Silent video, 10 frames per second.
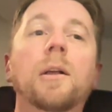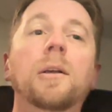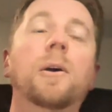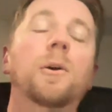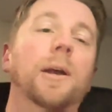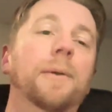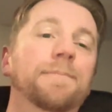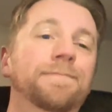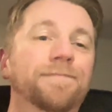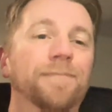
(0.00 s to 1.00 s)
Okay.
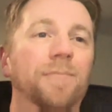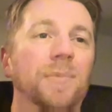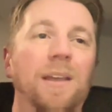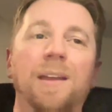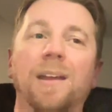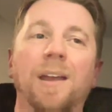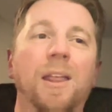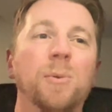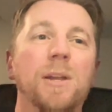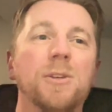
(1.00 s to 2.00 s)
I
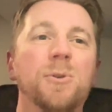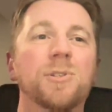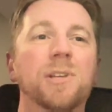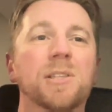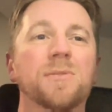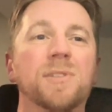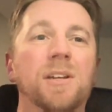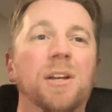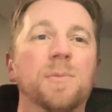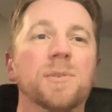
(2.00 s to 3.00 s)
think we had 2 sets of
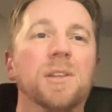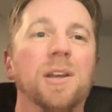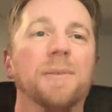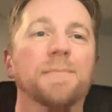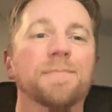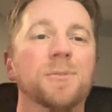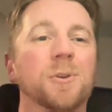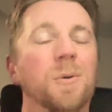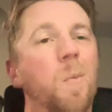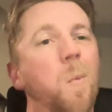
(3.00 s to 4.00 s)
synonyms today,
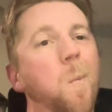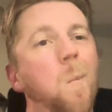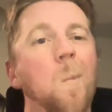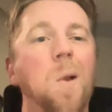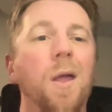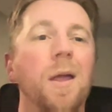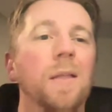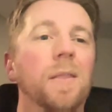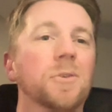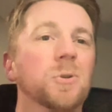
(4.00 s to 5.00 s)
so
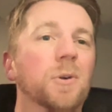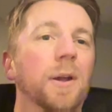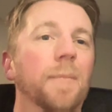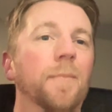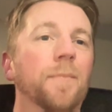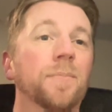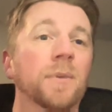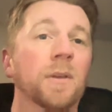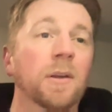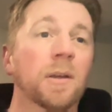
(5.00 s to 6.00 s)
that's okay.
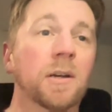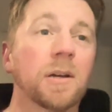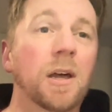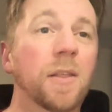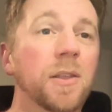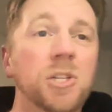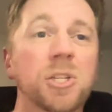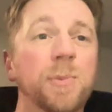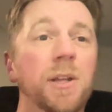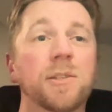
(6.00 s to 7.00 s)
This
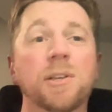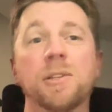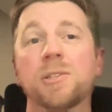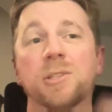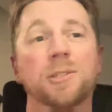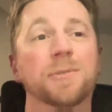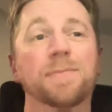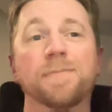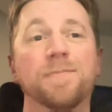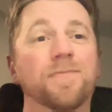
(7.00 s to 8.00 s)
just means it
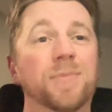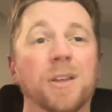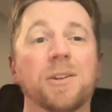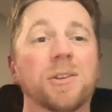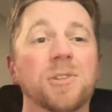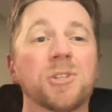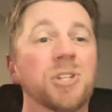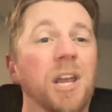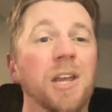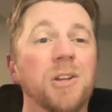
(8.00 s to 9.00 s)
doesn't
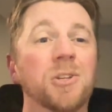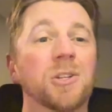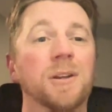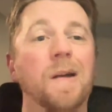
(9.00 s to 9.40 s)
change.